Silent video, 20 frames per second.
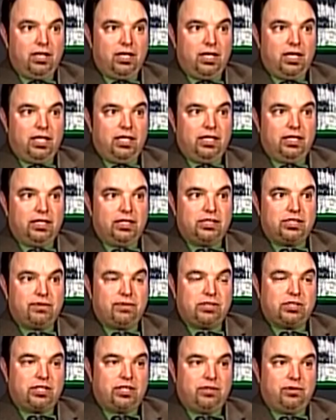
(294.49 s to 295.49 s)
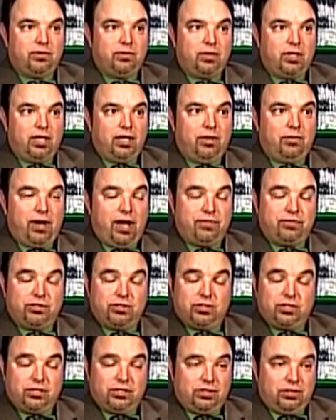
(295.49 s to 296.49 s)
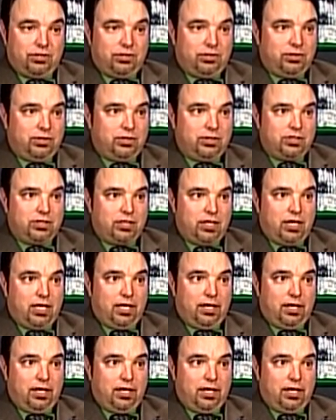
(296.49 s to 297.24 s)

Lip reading: and the Civic Center rafters, just as sure as